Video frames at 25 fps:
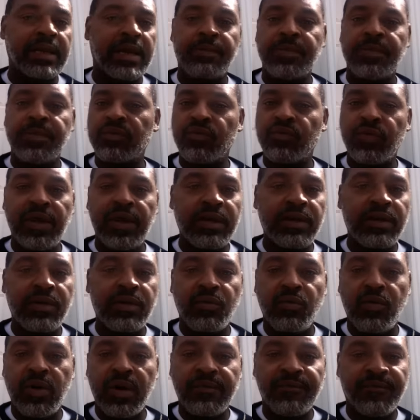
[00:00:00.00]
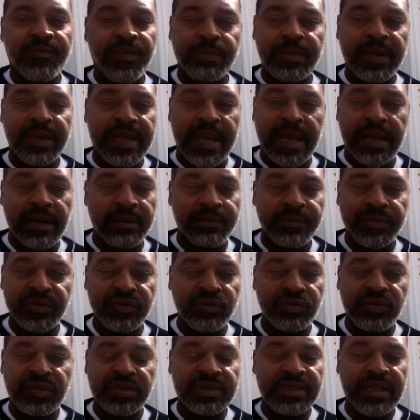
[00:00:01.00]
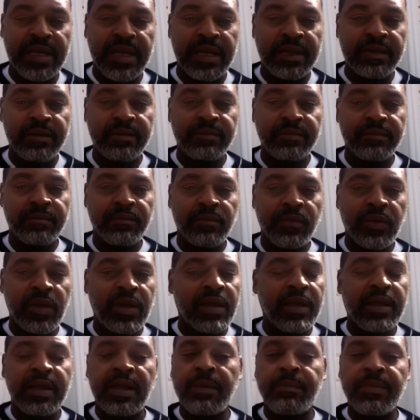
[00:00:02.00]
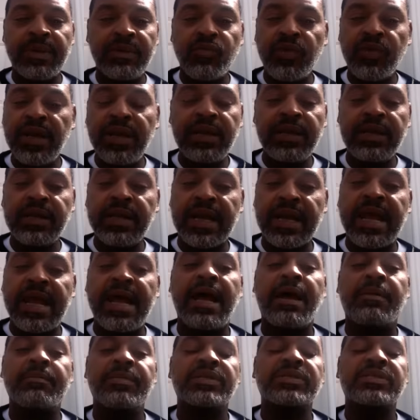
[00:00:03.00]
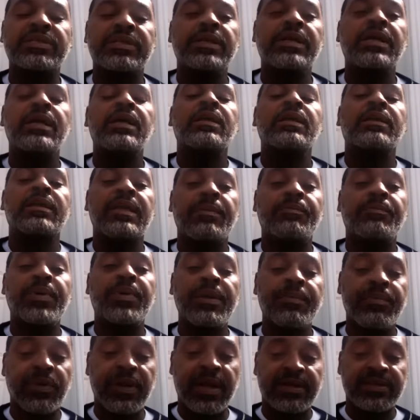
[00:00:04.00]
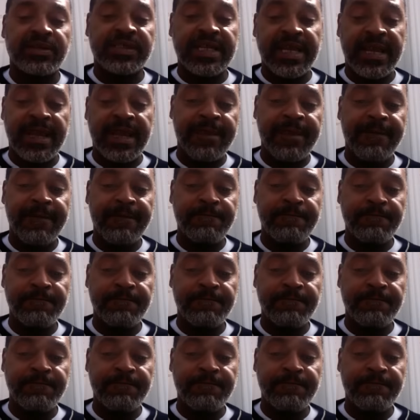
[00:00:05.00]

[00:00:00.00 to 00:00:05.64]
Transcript: I've been reading the one from the Kalamazoo Gazette, and I've been reading the comments that people are saying.